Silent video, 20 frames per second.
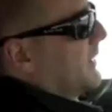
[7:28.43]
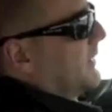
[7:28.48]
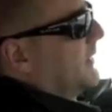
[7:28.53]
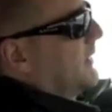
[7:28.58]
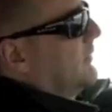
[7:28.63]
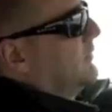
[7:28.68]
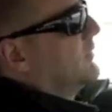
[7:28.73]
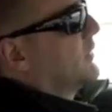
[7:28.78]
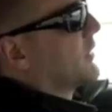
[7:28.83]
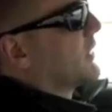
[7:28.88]

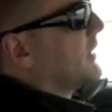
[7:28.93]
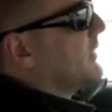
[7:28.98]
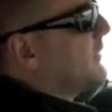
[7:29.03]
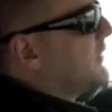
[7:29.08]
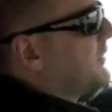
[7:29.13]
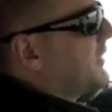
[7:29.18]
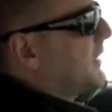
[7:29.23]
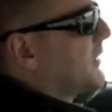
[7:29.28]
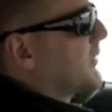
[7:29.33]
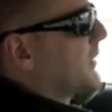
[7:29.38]
If you're
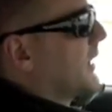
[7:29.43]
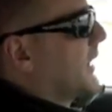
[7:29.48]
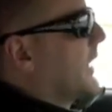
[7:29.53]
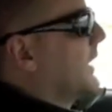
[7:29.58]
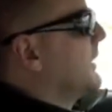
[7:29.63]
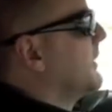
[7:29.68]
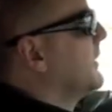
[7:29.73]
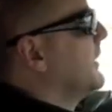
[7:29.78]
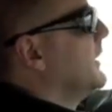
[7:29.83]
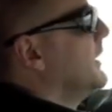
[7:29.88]
considering
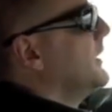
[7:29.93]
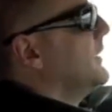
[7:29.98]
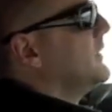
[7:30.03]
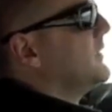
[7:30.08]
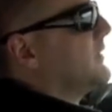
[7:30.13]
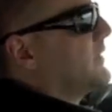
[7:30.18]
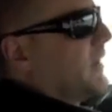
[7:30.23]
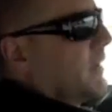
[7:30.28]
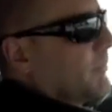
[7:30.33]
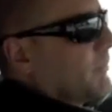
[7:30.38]

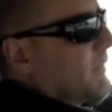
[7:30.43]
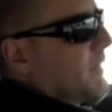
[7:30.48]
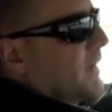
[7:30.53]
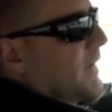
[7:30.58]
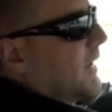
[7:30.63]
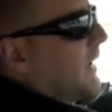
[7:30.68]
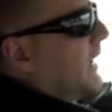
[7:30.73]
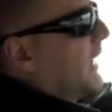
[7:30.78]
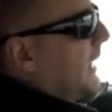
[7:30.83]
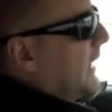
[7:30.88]

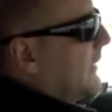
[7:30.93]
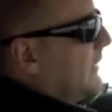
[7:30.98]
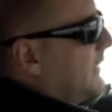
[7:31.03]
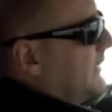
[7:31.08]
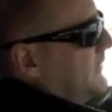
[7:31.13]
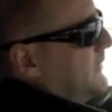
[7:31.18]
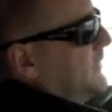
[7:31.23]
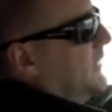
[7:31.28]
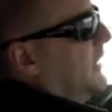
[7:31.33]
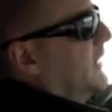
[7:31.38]
something in this
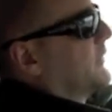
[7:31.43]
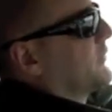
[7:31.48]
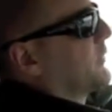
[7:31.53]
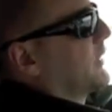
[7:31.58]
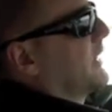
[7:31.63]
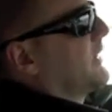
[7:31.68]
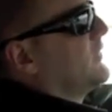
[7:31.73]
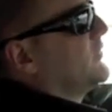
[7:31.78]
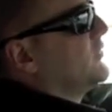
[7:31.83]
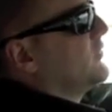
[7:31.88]
size
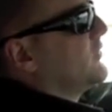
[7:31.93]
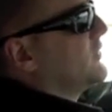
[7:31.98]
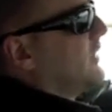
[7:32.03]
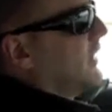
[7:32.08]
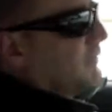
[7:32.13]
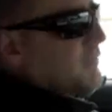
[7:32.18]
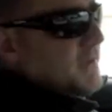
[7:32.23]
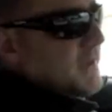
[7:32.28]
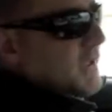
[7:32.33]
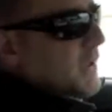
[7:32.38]
range,
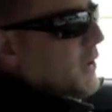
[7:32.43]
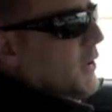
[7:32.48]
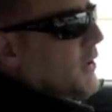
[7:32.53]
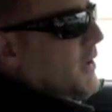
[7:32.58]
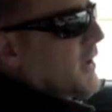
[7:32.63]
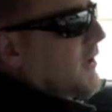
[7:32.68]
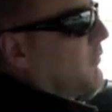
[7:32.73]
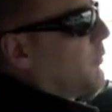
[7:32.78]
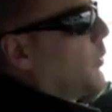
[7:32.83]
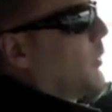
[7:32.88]
definitely go
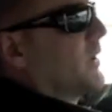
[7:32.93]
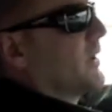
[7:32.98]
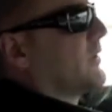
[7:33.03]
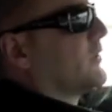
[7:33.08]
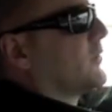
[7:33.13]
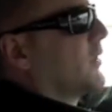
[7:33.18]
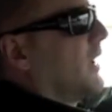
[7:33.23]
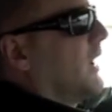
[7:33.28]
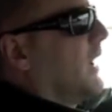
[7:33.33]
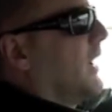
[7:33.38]
give one a
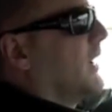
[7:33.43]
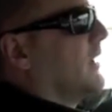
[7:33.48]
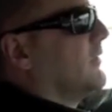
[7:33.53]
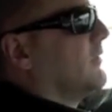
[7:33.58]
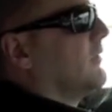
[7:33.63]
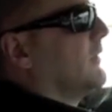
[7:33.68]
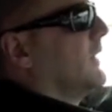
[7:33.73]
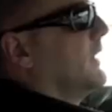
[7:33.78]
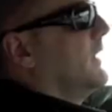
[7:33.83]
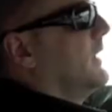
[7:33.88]
drive
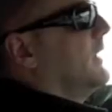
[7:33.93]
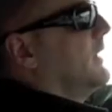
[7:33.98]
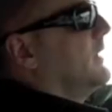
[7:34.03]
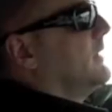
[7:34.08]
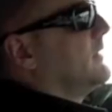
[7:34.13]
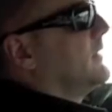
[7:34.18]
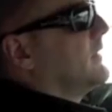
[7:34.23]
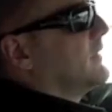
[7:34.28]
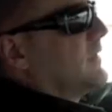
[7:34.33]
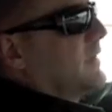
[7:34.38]

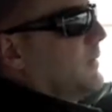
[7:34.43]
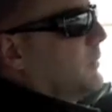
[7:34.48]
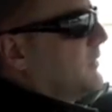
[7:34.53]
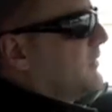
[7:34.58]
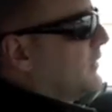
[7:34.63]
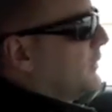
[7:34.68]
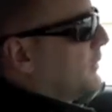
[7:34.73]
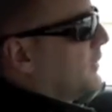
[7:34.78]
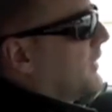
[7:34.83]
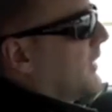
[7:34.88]
to see what you
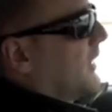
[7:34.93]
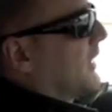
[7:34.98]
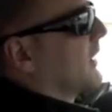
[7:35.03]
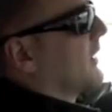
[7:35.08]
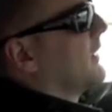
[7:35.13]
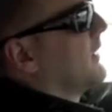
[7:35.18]
think.